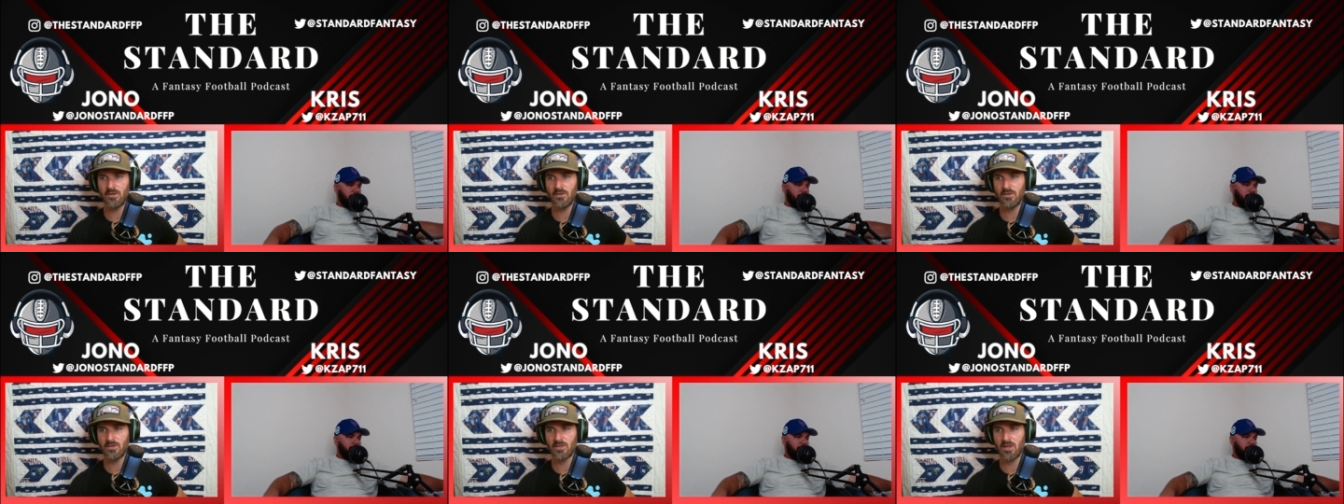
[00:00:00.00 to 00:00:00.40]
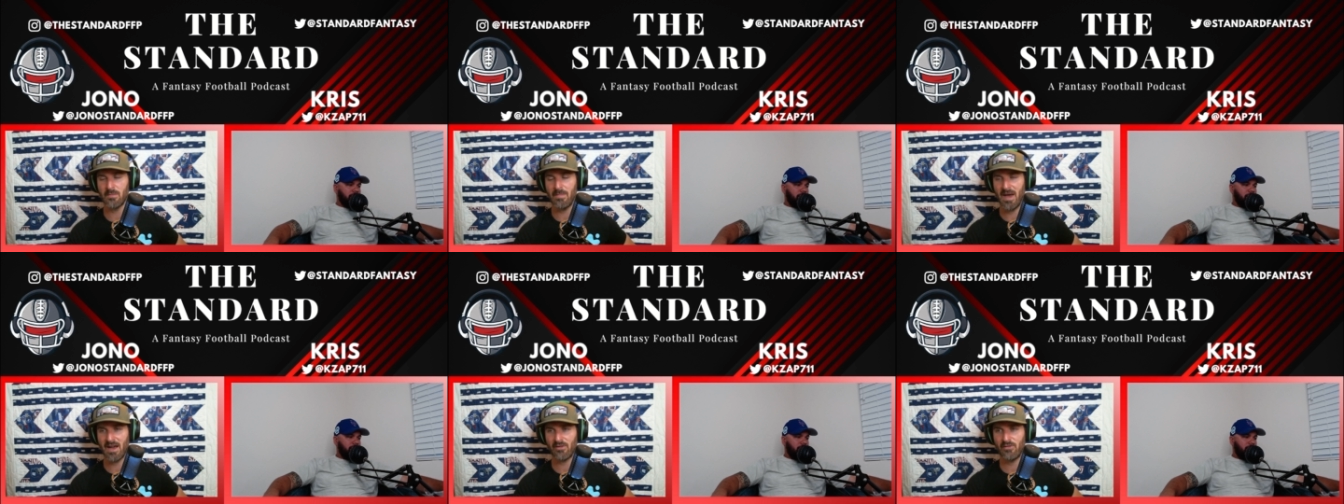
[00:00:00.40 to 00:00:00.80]
to the
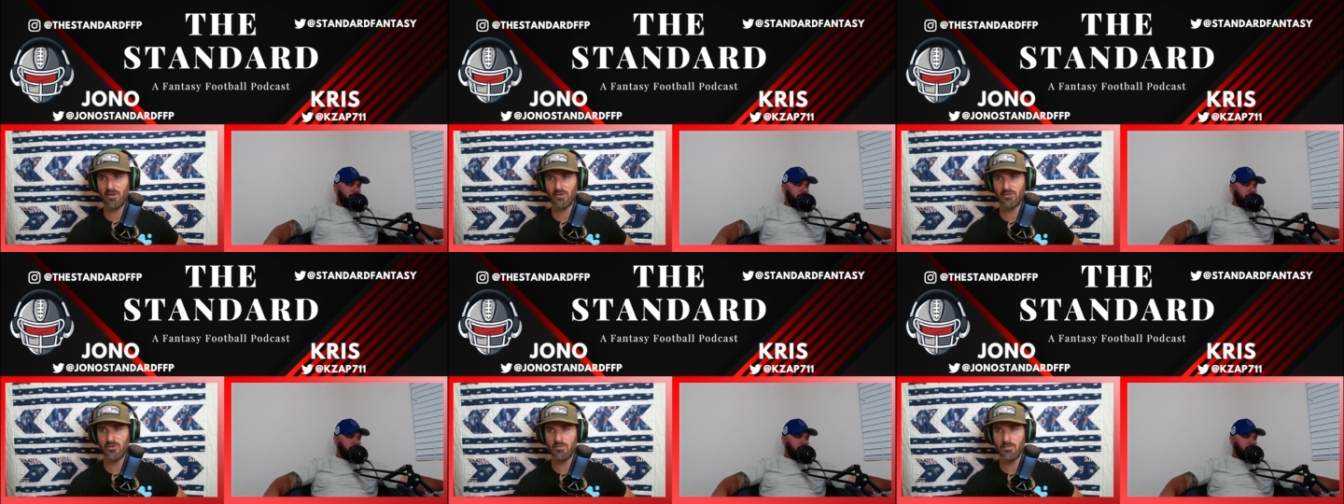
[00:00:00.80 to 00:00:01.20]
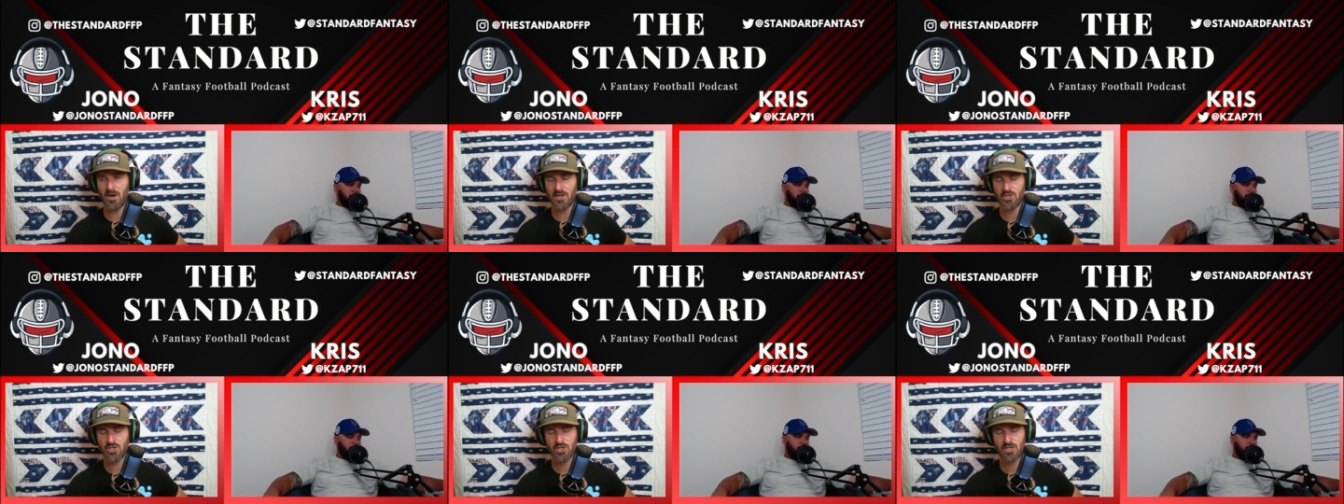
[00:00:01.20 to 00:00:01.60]
backfield too
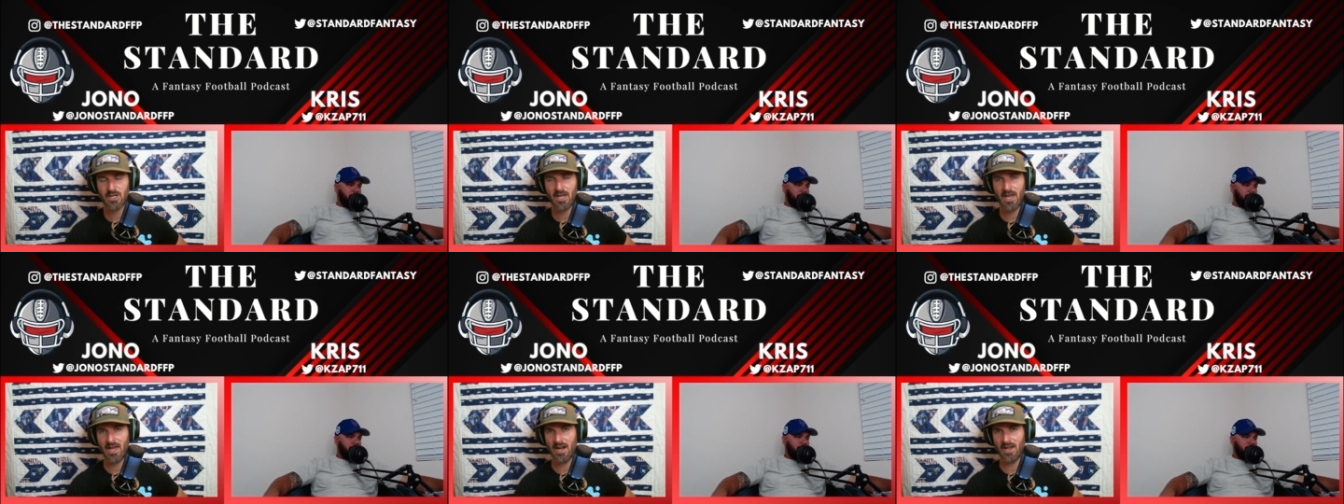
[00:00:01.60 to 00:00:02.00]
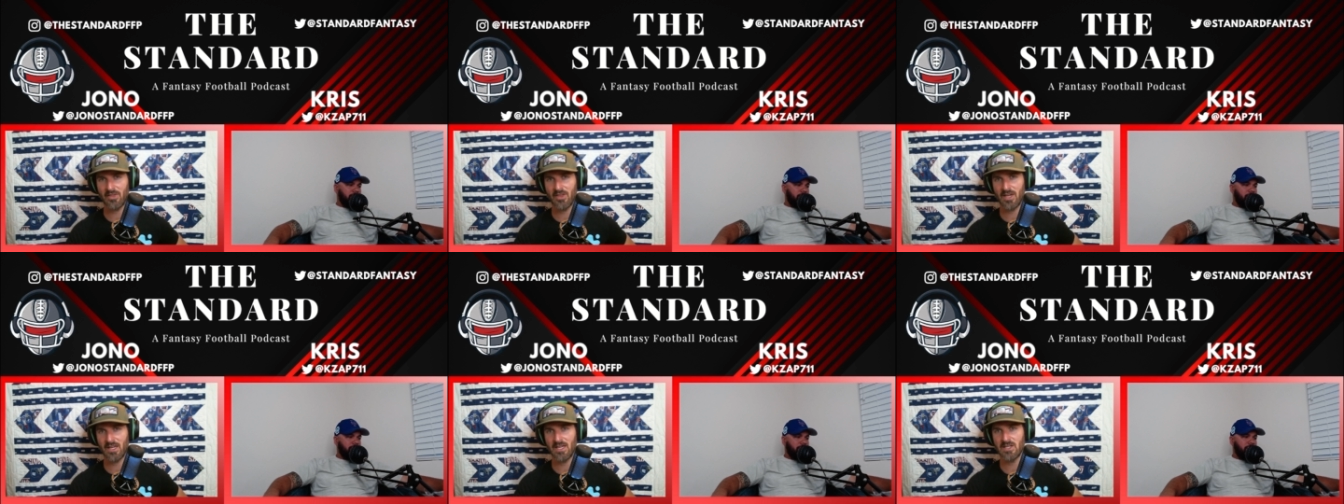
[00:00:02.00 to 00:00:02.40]
much, and I
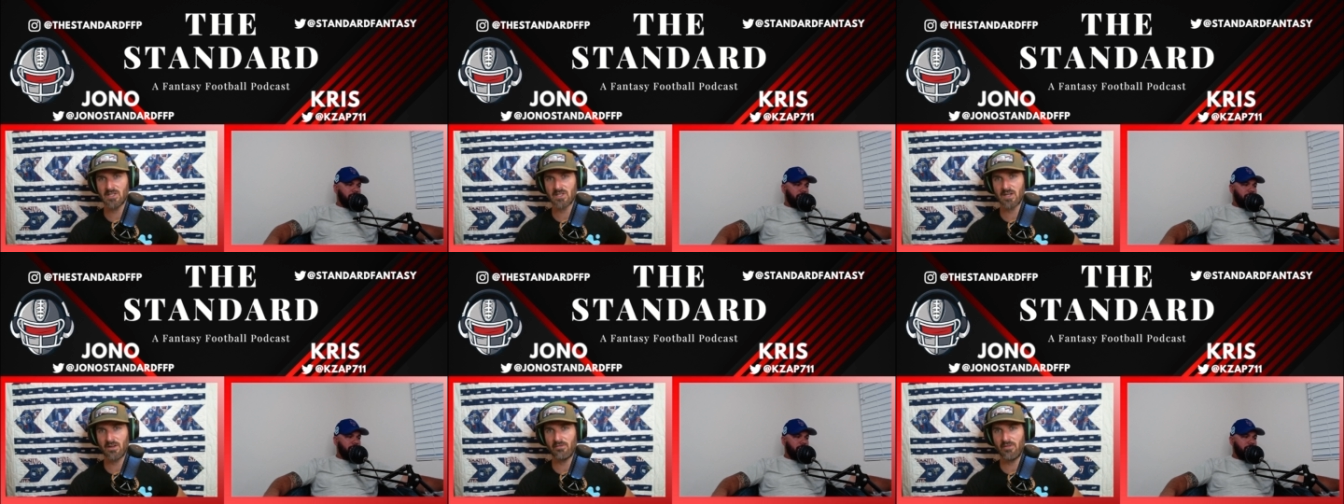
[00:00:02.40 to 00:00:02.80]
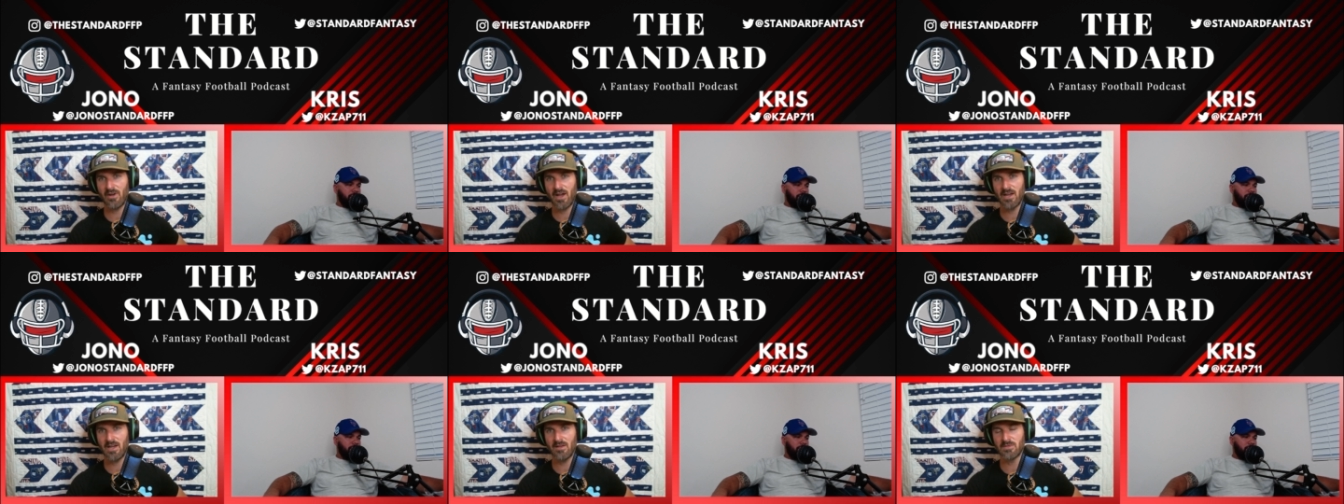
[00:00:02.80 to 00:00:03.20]
think he's going to
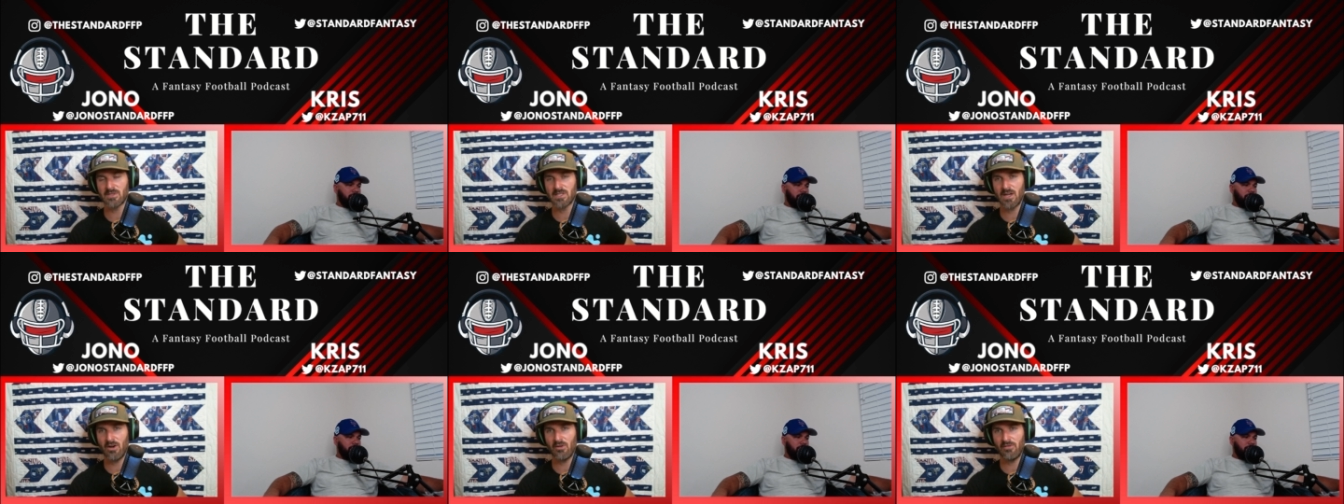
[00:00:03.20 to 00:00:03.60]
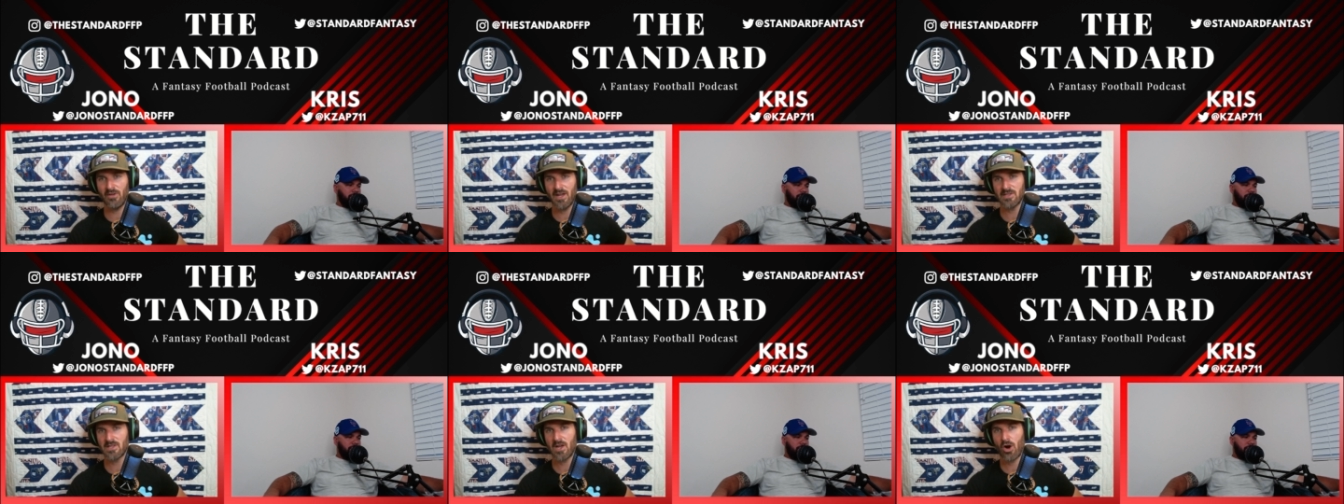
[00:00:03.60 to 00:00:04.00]
find himself
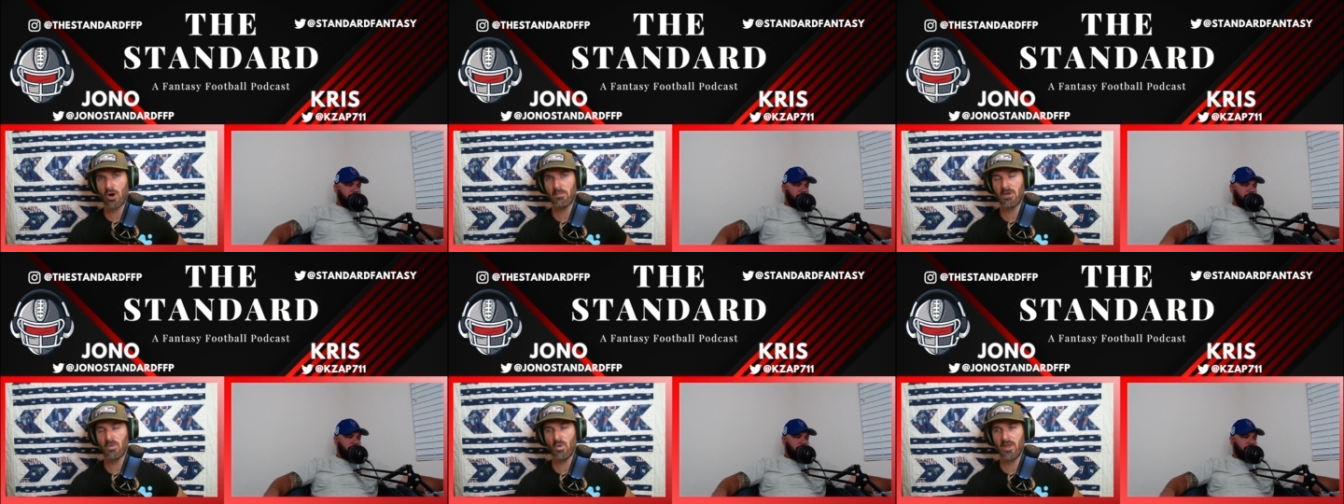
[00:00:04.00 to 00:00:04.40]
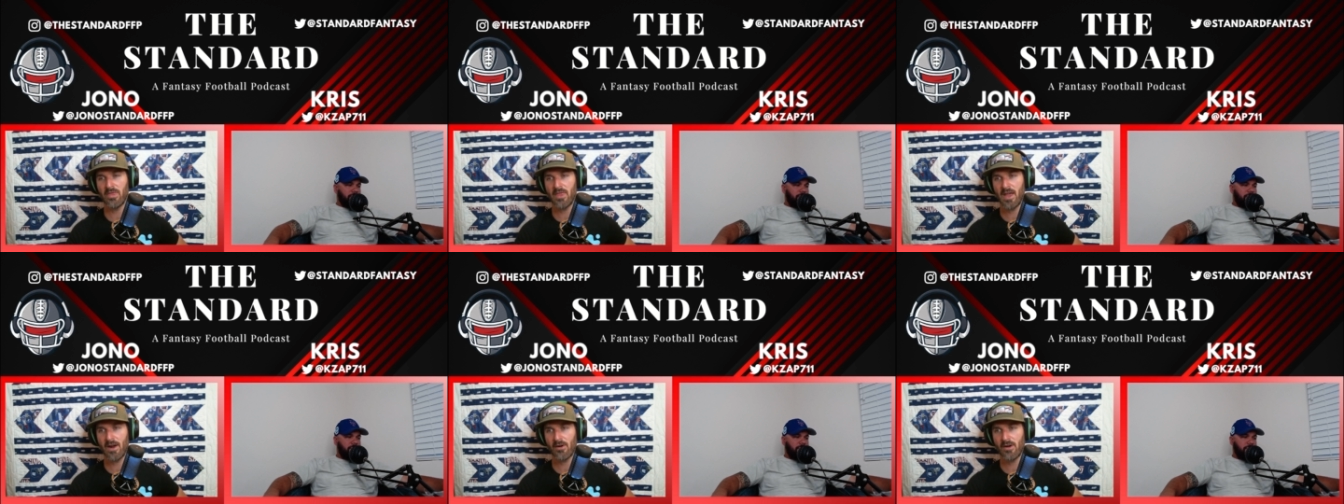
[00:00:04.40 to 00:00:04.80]
as the RB one
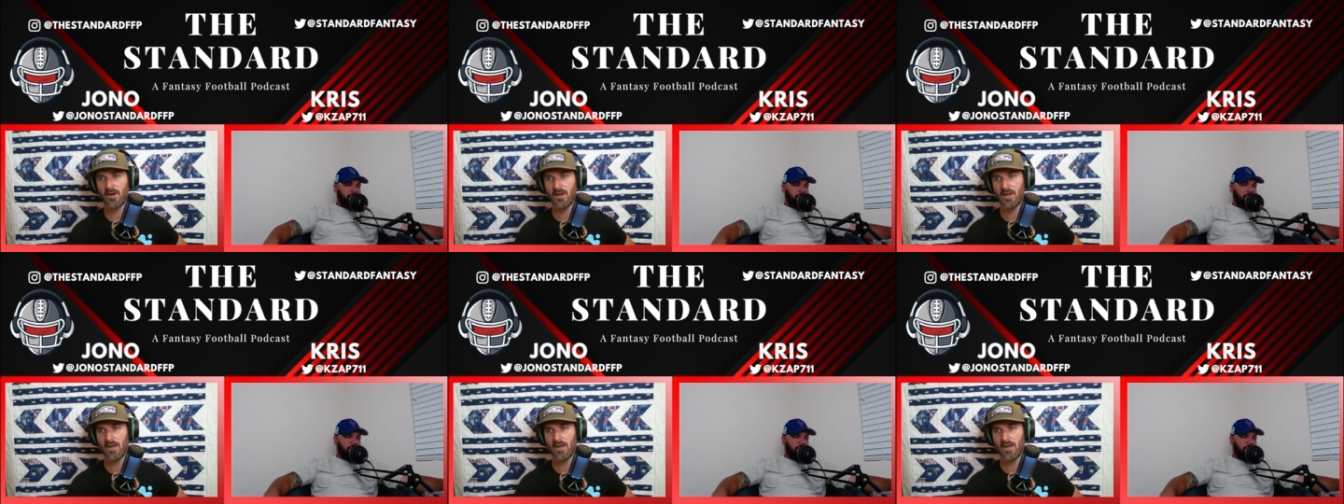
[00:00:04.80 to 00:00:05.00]
there.